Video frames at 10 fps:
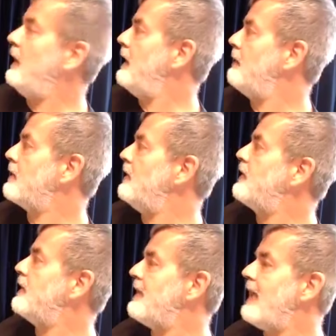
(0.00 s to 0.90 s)
but he was
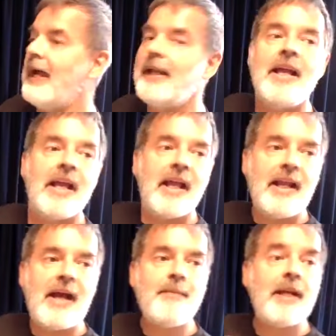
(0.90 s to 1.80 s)
Lucy's dad,
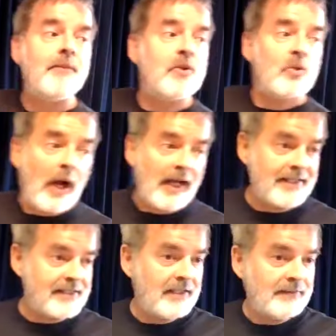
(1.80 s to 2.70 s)
and I met him
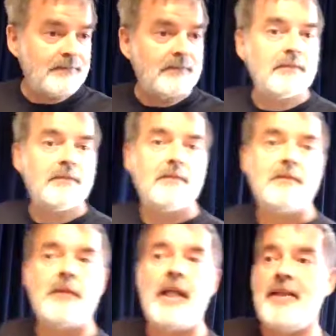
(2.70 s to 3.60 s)
twice.
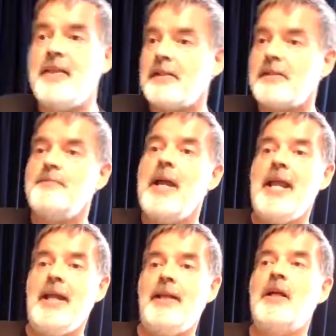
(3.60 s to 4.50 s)
And this
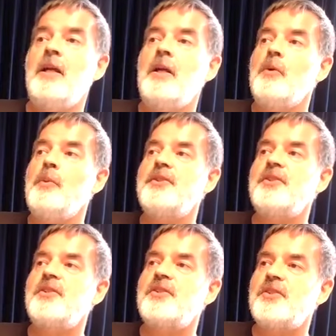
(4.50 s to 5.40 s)
man
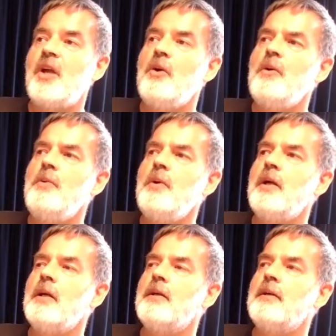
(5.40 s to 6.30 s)
was so
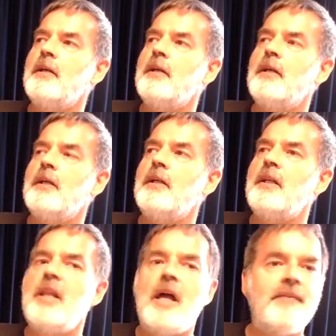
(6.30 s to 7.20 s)

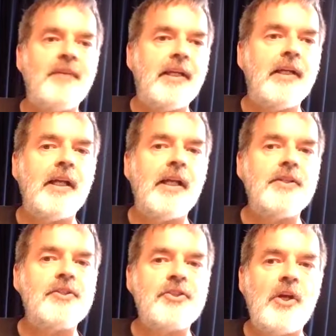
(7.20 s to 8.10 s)
loving
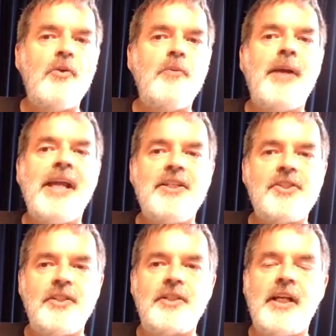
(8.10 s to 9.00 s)
and so
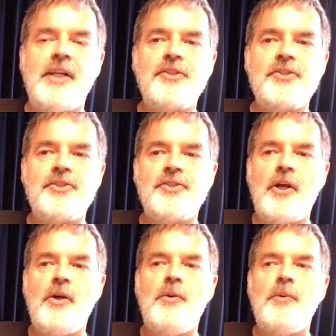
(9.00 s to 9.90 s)
patient and
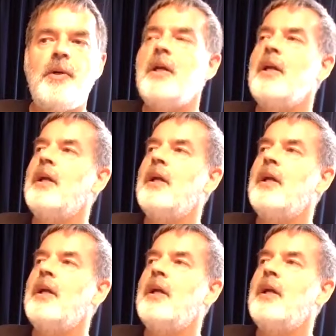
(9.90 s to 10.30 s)
so